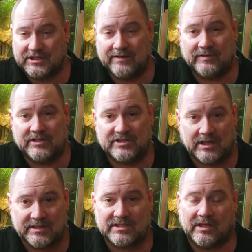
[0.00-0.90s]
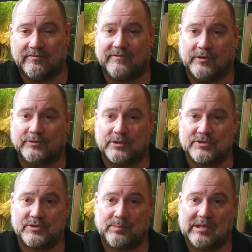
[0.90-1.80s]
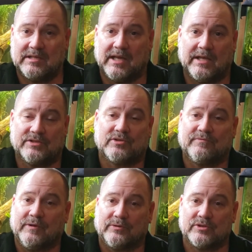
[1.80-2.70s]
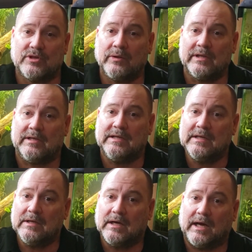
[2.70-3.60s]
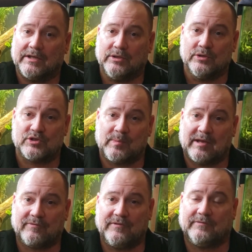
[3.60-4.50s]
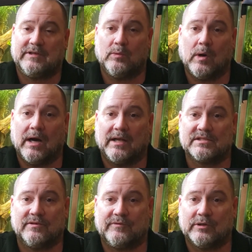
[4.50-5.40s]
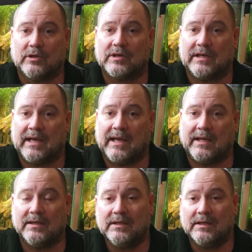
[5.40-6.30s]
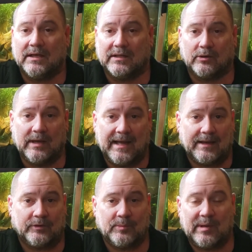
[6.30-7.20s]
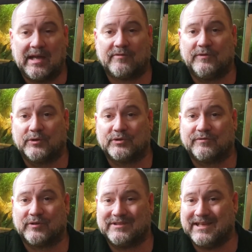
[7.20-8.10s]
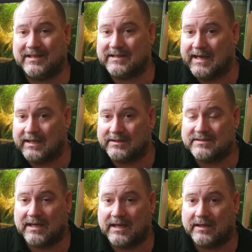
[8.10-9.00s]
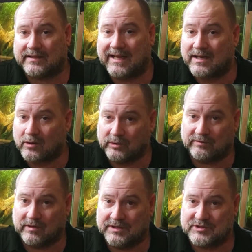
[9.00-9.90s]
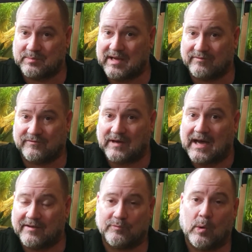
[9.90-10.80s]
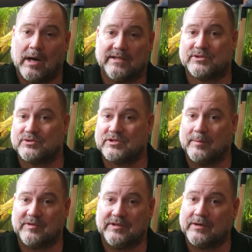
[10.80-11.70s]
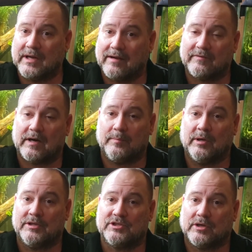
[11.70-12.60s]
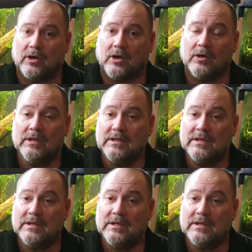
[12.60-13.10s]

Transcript: Even the Sun filters, the big canister filters, only use about 50 watts. If you're looking at a little hang on the back filter for a 10-gallon tank, that only runs about 5 watts or something. They're not very much at all.